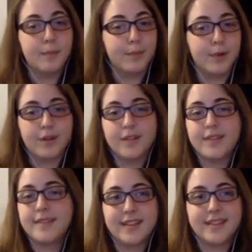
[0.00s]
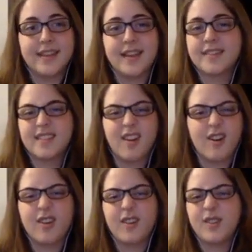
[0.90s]
Birds, insects,
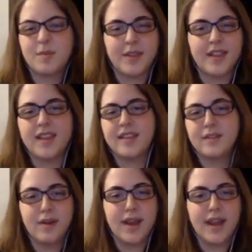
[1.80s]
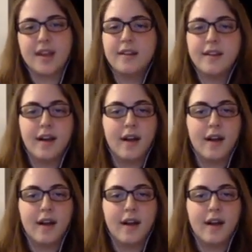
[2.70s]
cars, planes, rain.